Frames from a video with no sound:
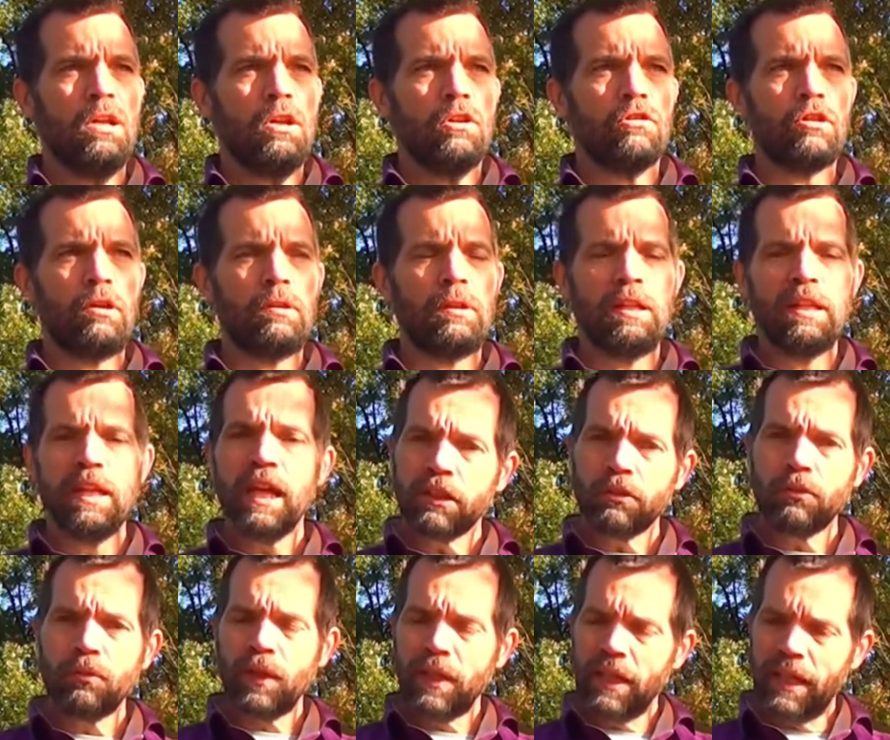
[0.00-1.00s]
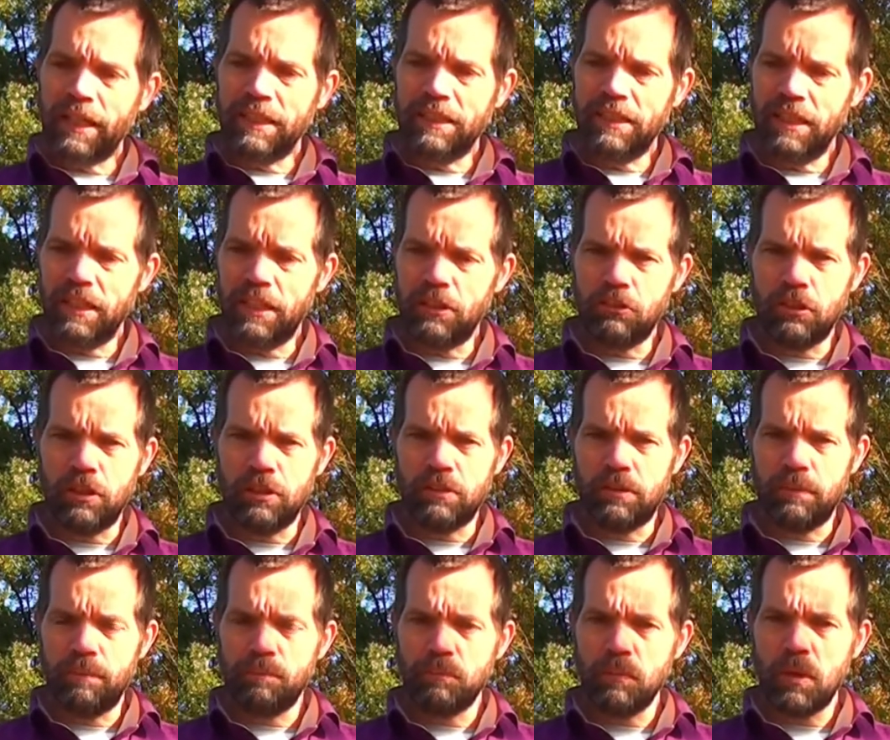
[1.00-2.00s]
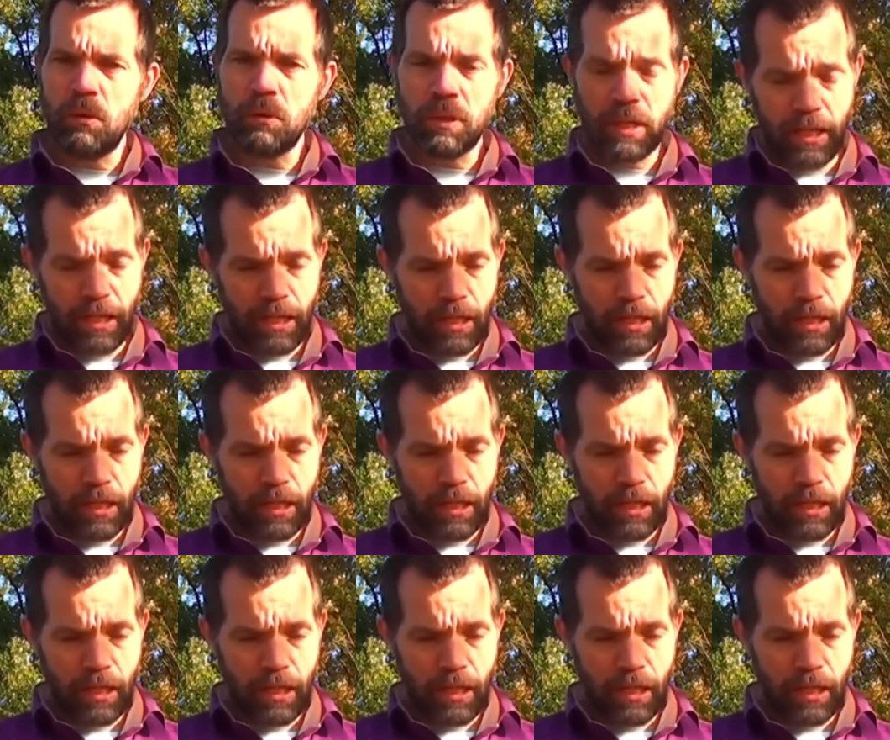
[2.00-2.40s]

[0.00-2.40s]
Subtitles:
So the next thing I did, I said, okay,